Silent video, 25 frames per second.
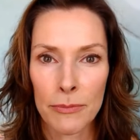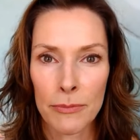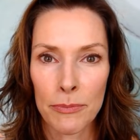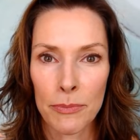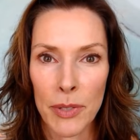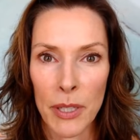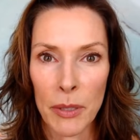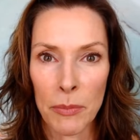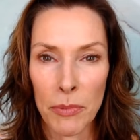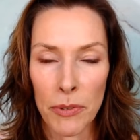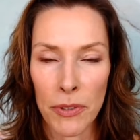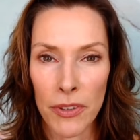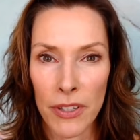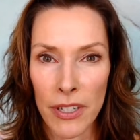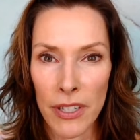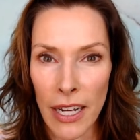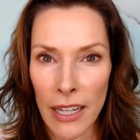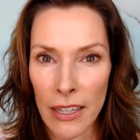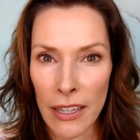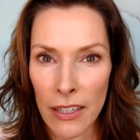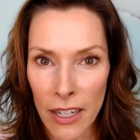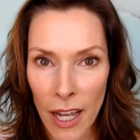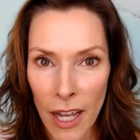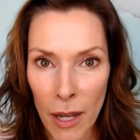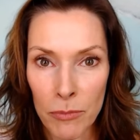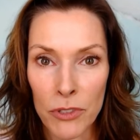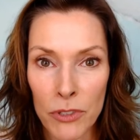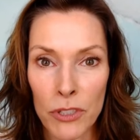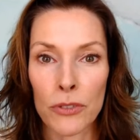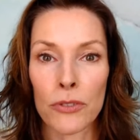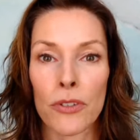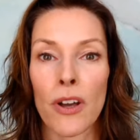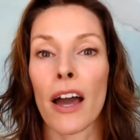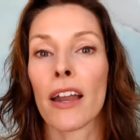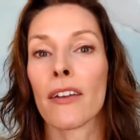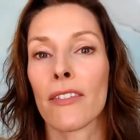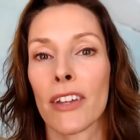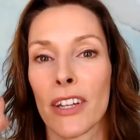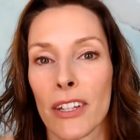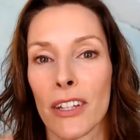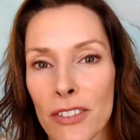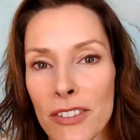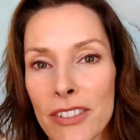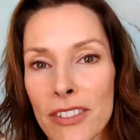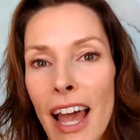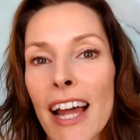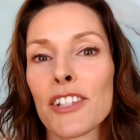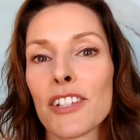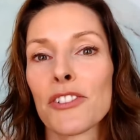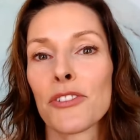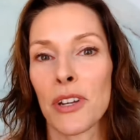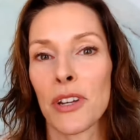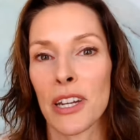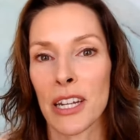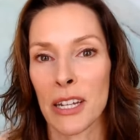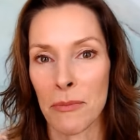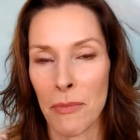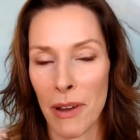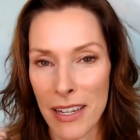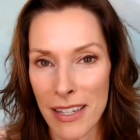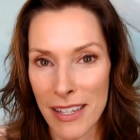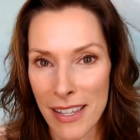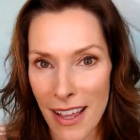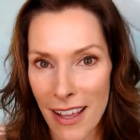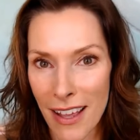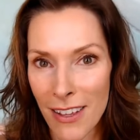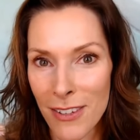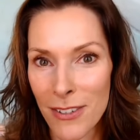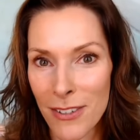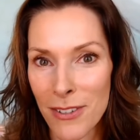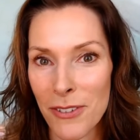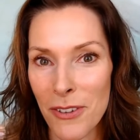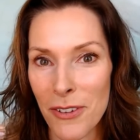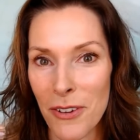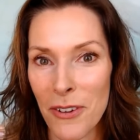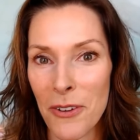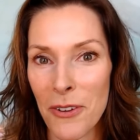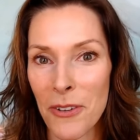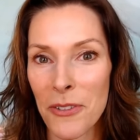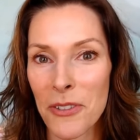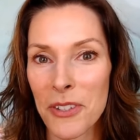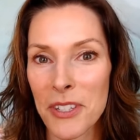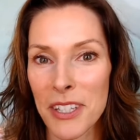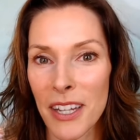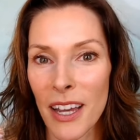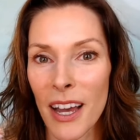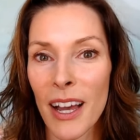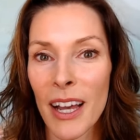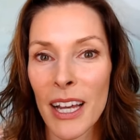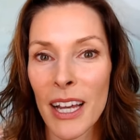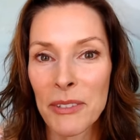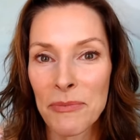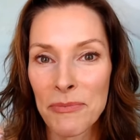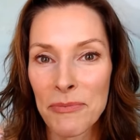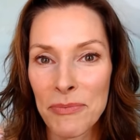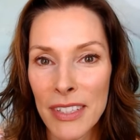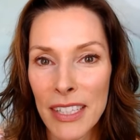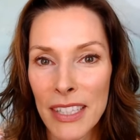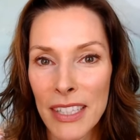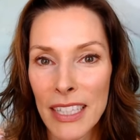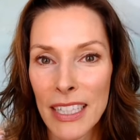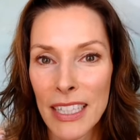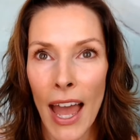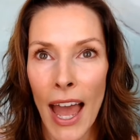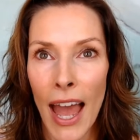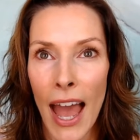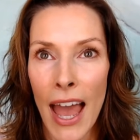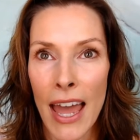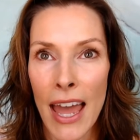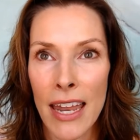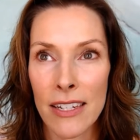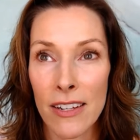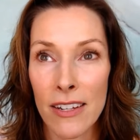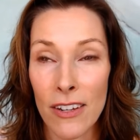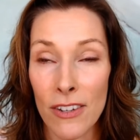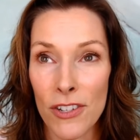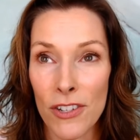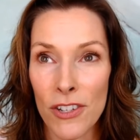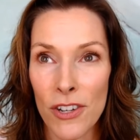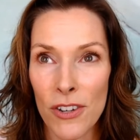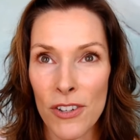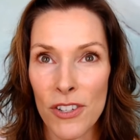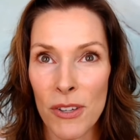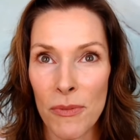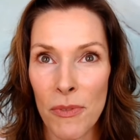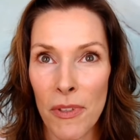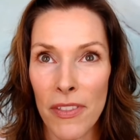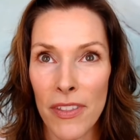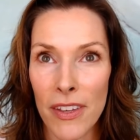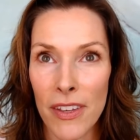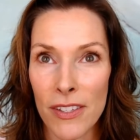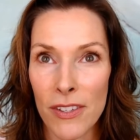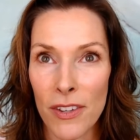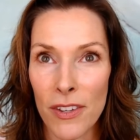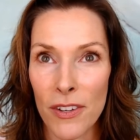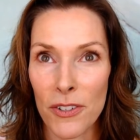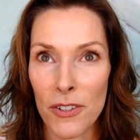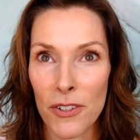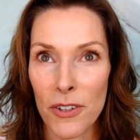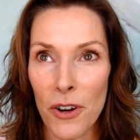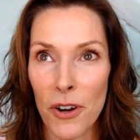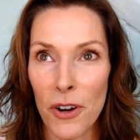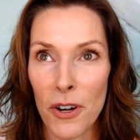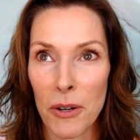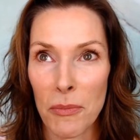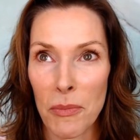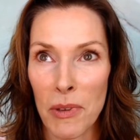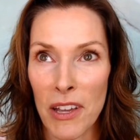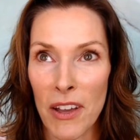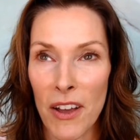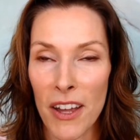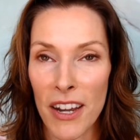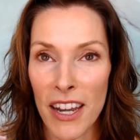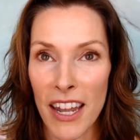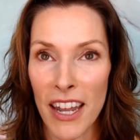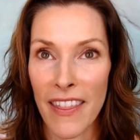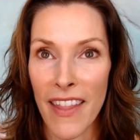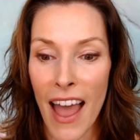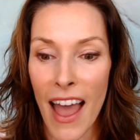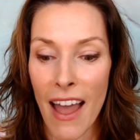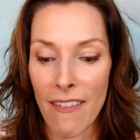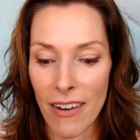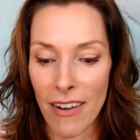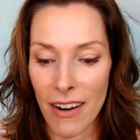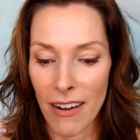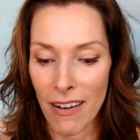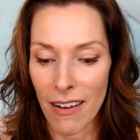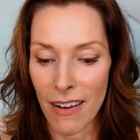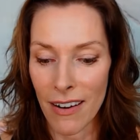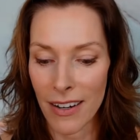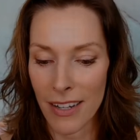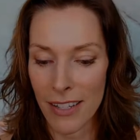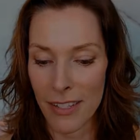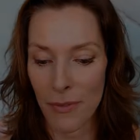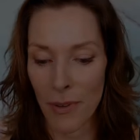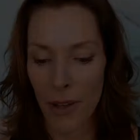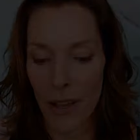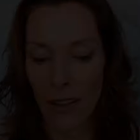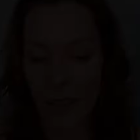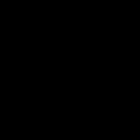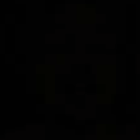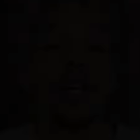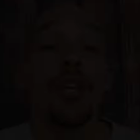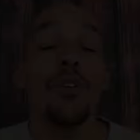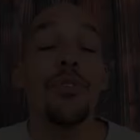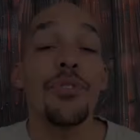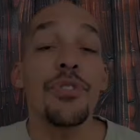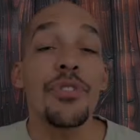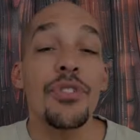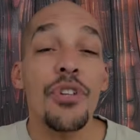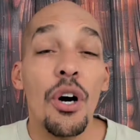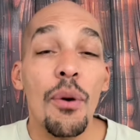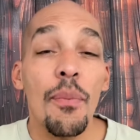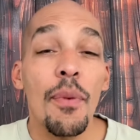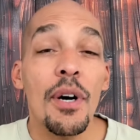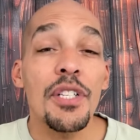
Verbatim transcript: people that I look up to kind of like saturating my cells all the time and I'll share some of the things that are turning me on in that regard as well. Thank you so